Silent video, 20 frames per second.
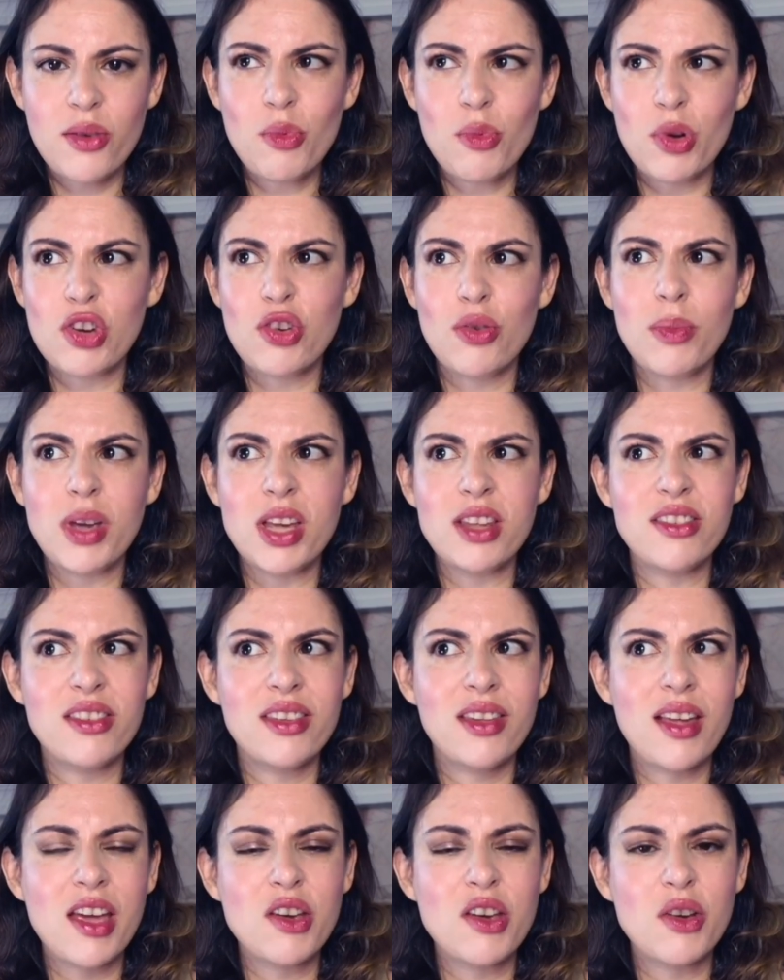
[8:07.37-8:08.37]
which means
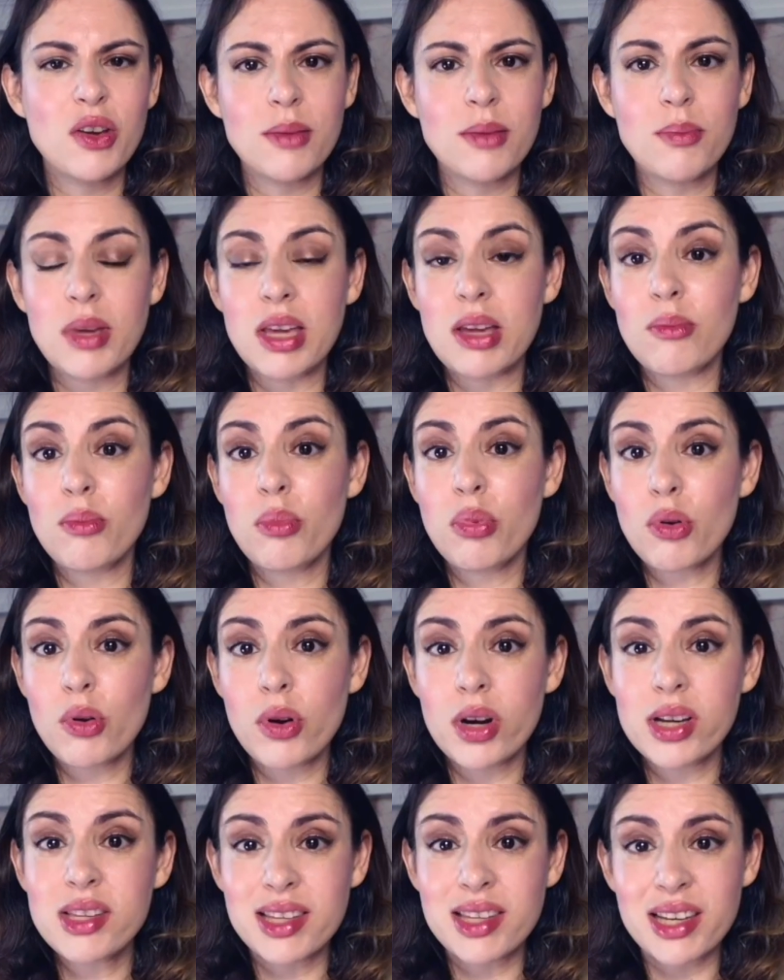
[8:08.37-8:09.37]
that you can be
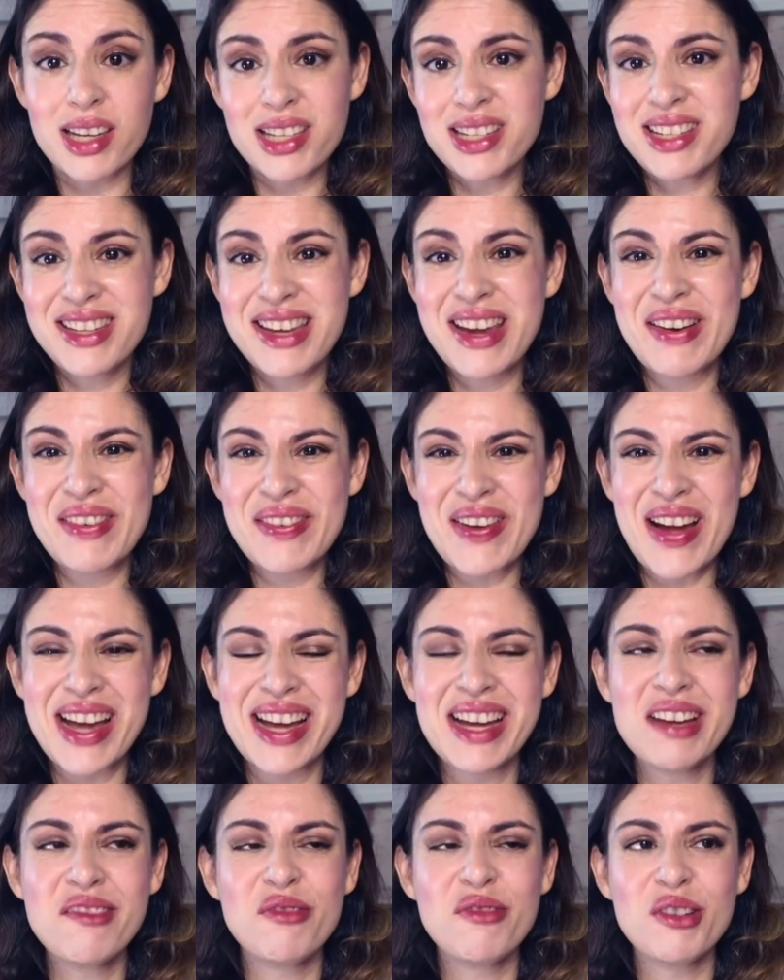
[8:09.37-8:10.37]
imprisoned,
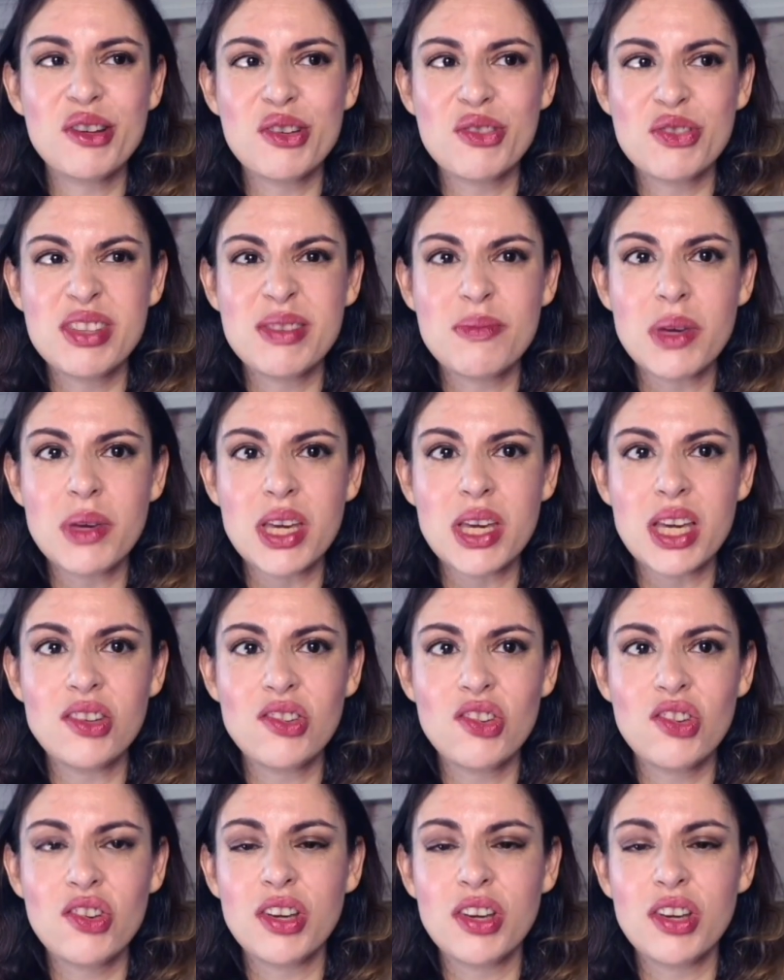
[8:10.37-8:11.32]
right, for your speech.